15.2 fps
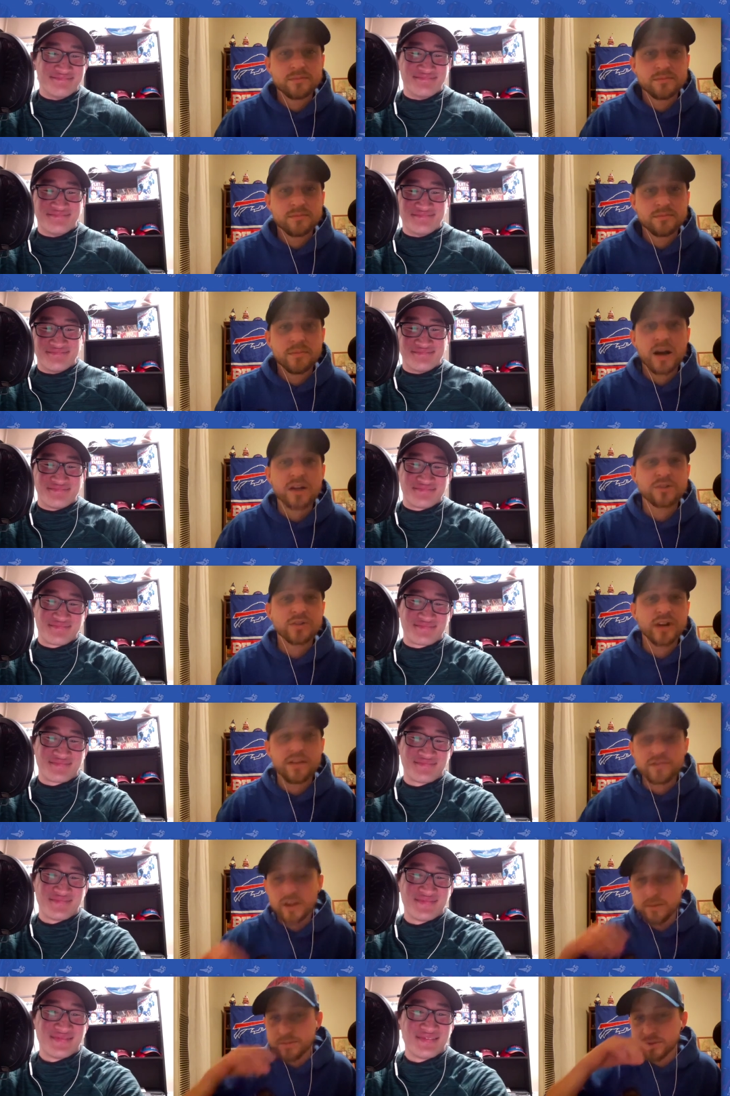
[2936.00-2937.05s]
Speaker 1: mock
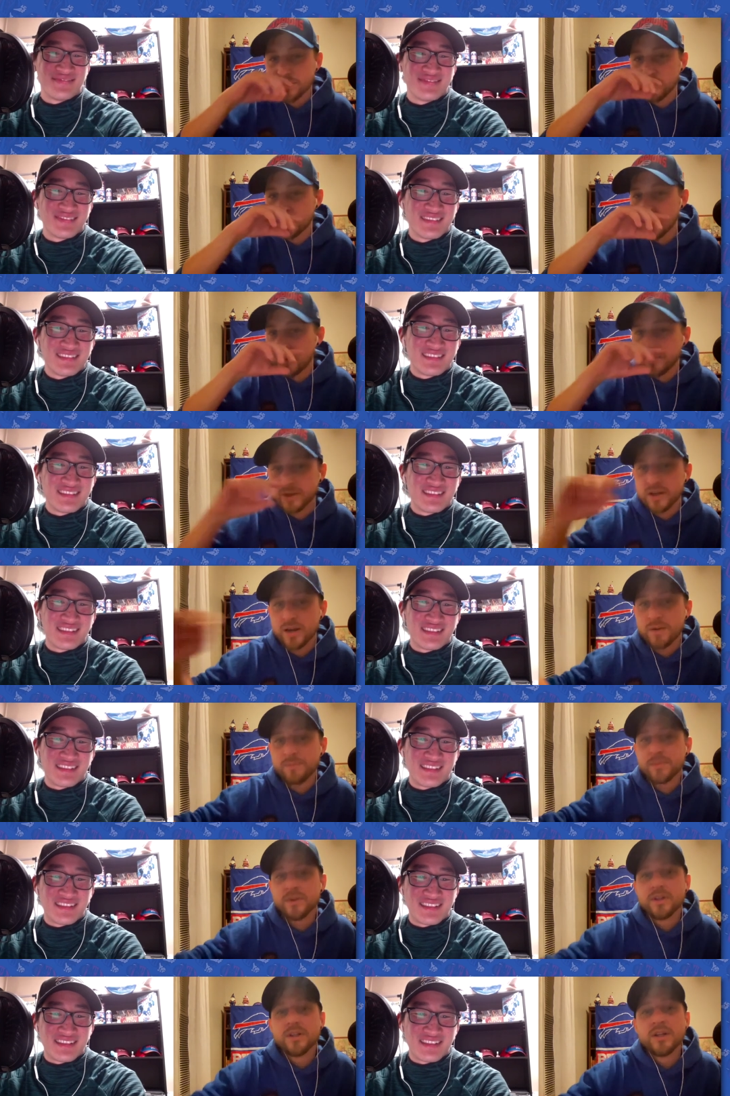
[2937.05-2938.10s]
draft episode coming
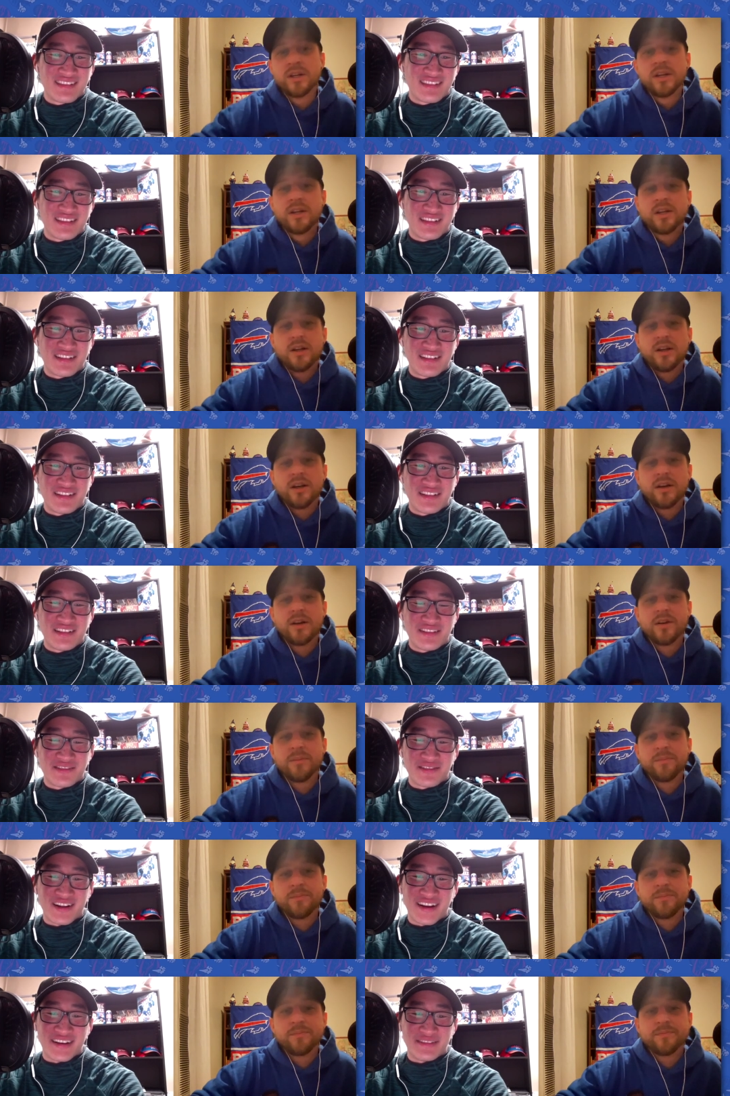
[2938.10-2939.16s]
up.
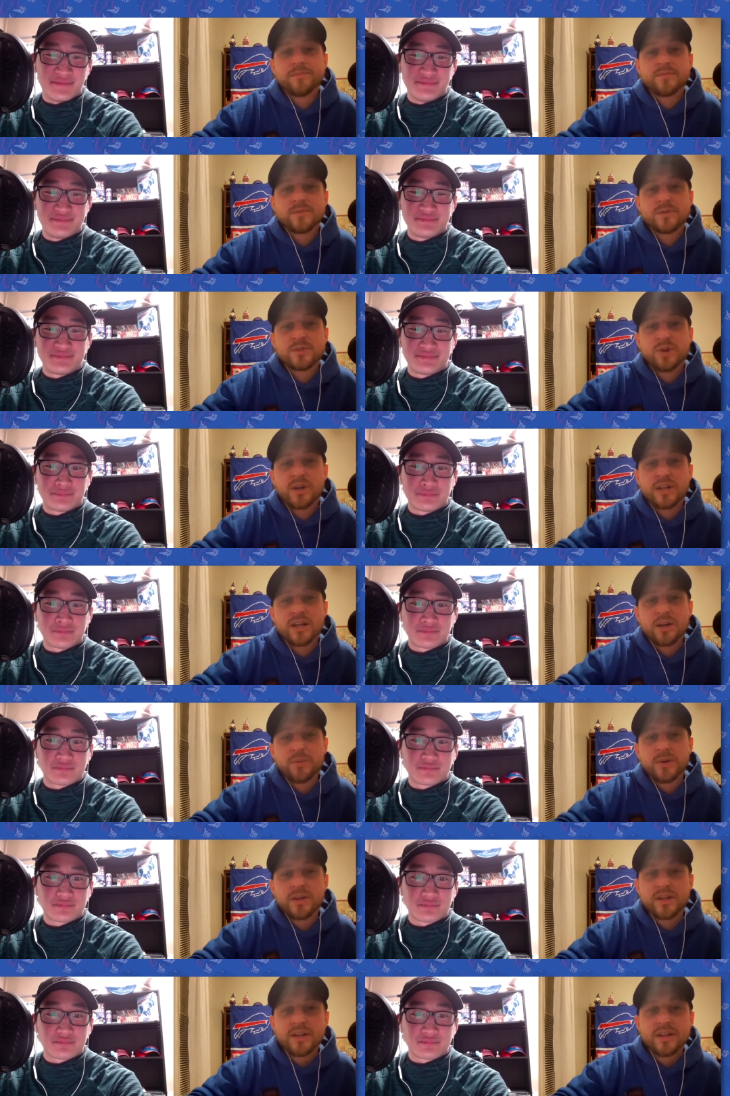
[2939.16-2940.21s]
Right. So I kind of
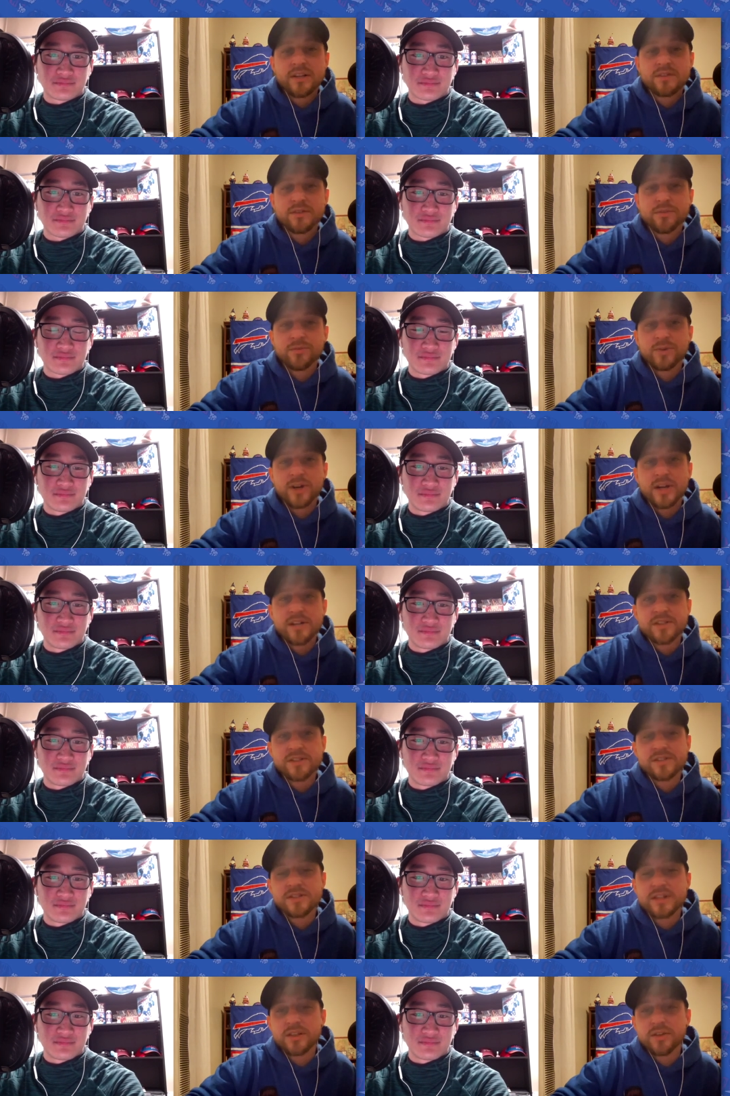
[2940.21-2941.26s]
want to get into free
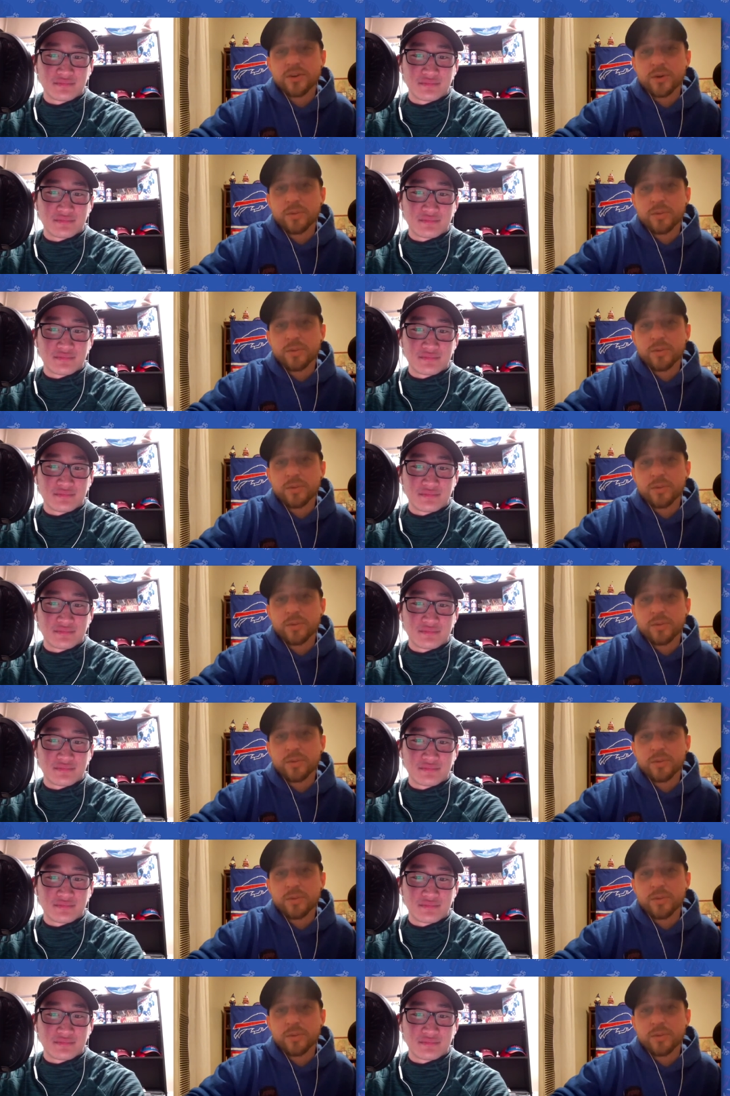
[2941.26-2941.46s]
agency a little